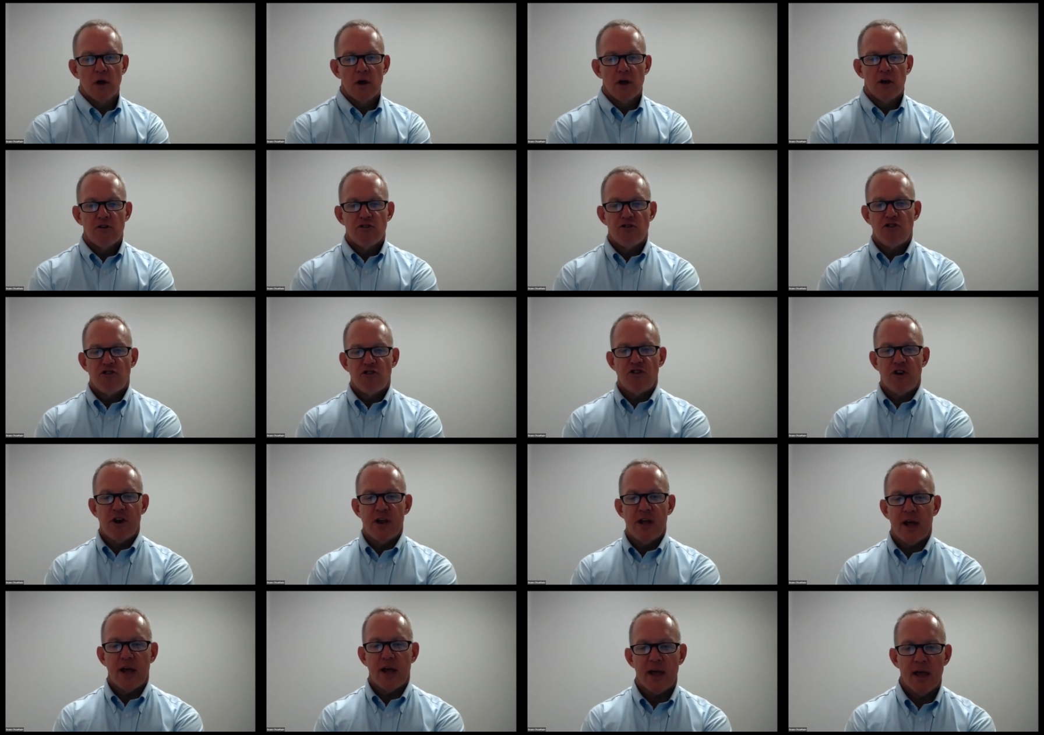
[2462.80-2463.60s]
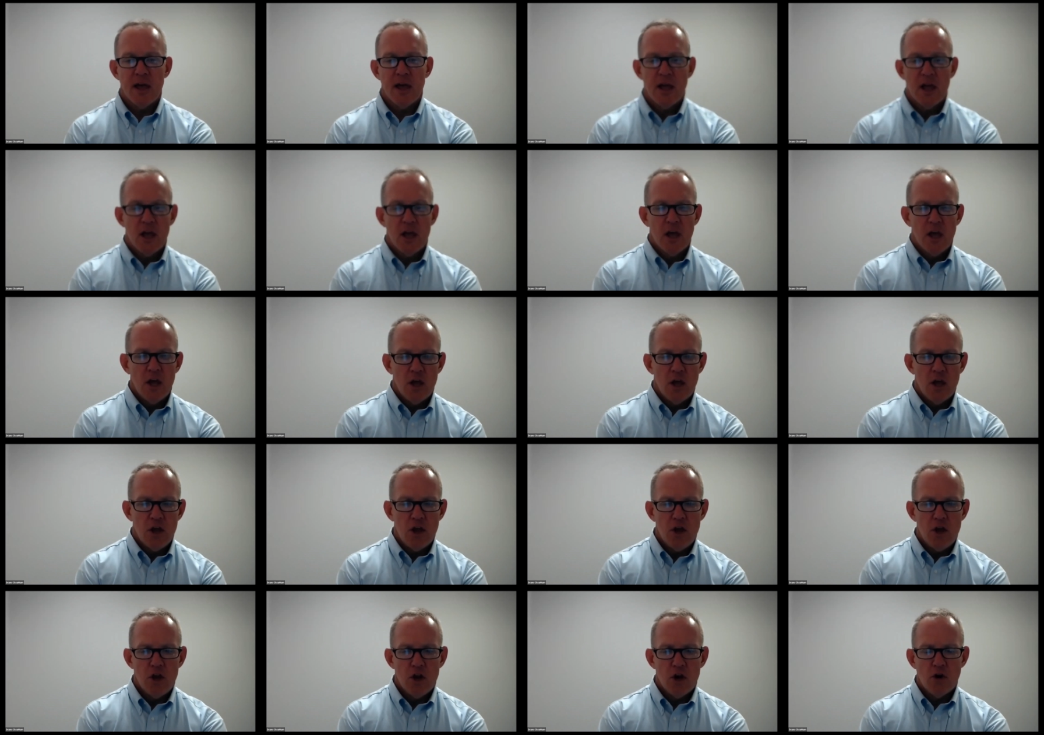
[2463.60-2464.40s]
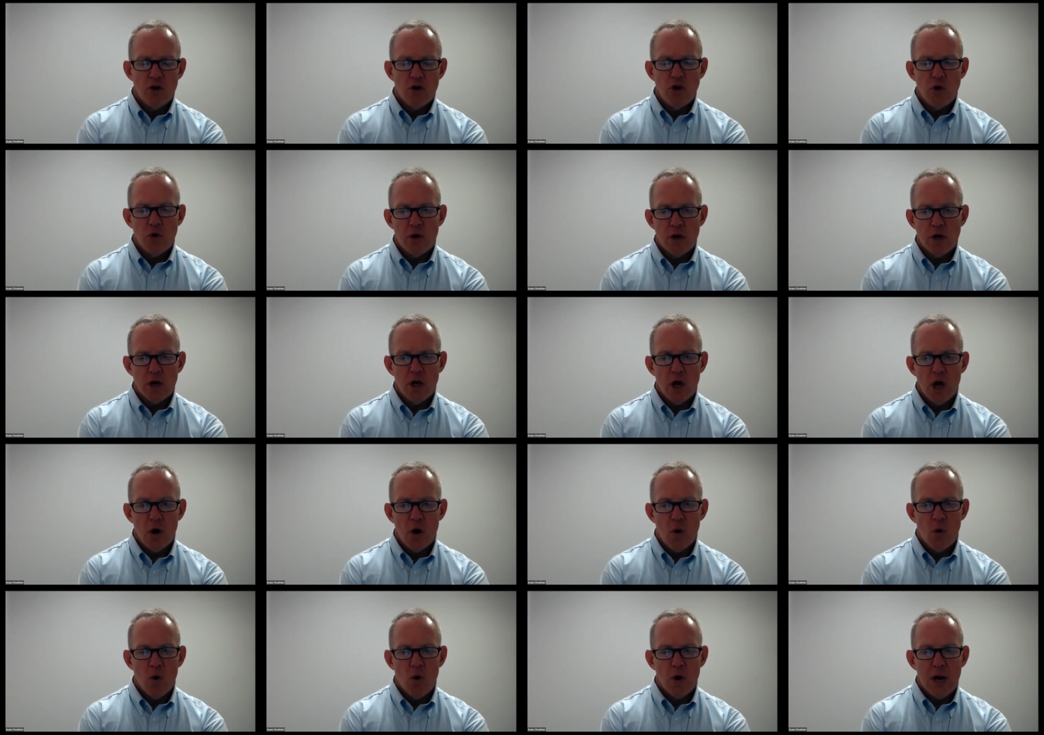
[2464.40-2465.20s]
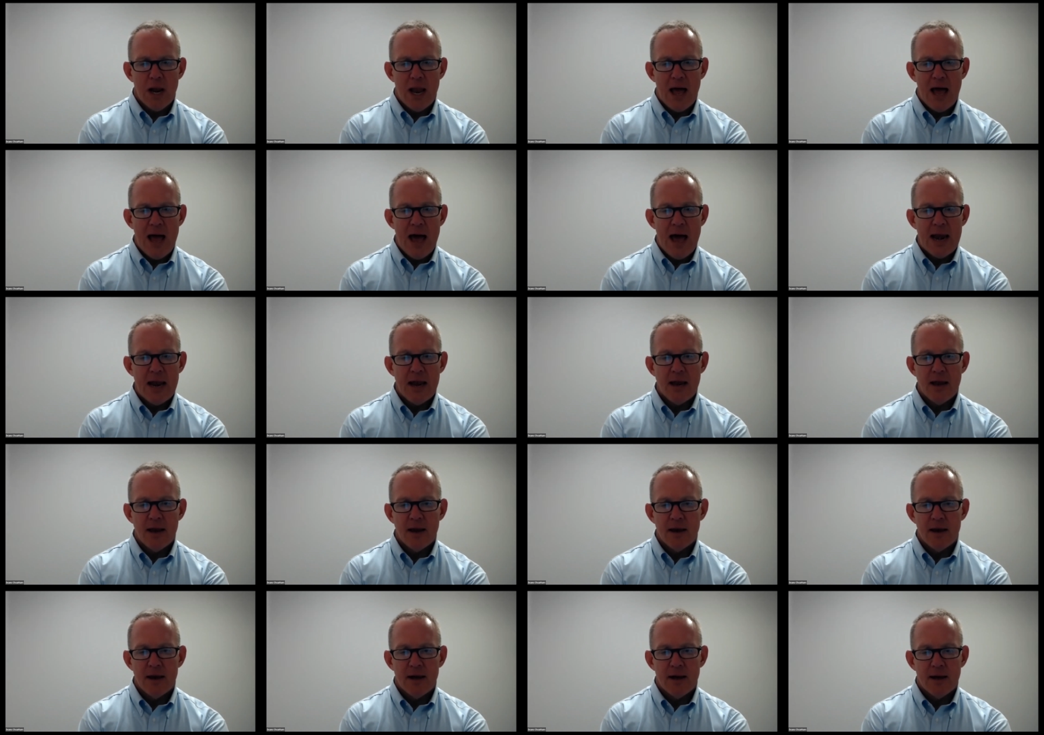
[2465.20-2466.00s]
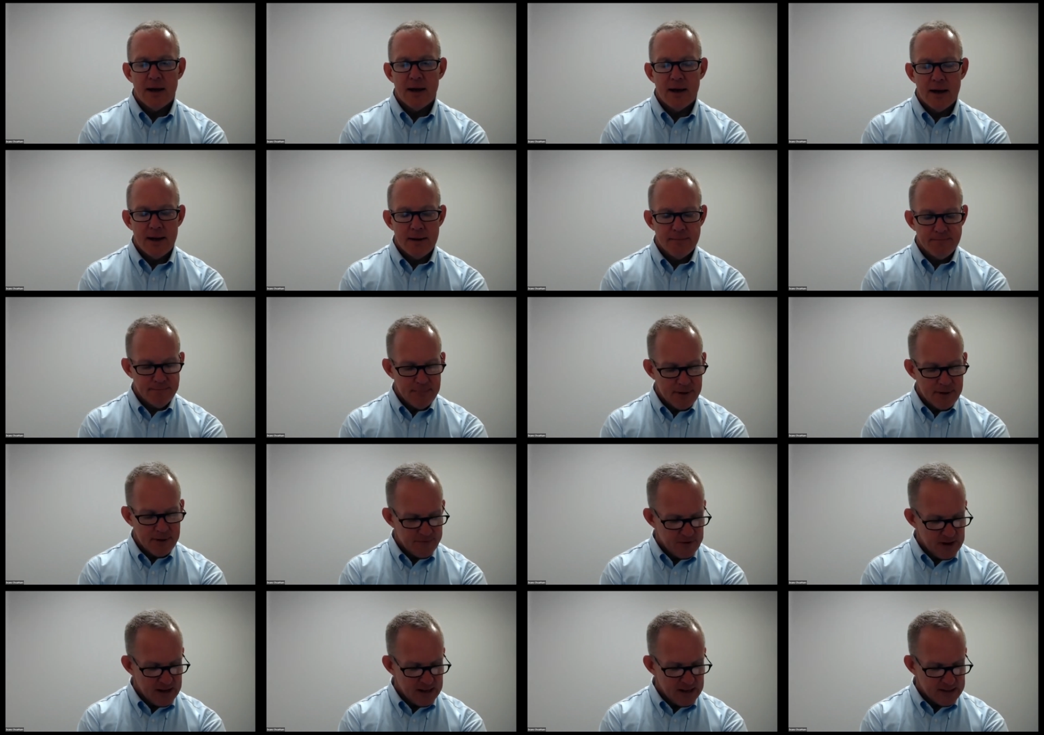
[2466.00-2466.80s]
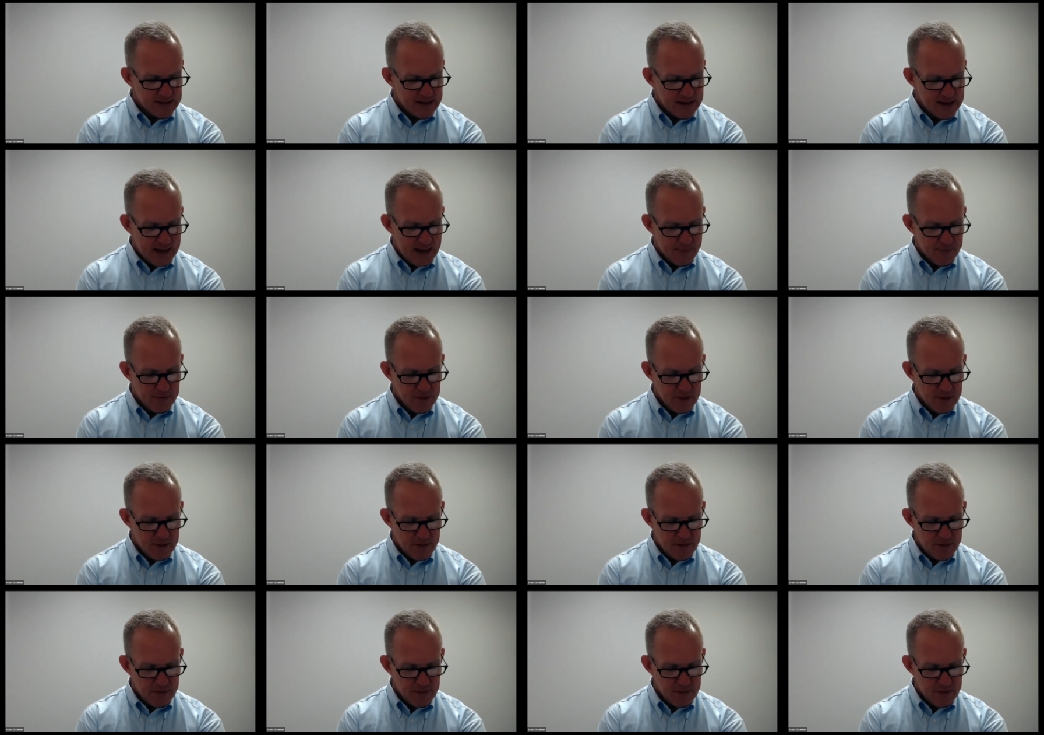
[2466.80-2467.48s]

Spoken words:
shtick, you know, you can go online and I forget the name of the,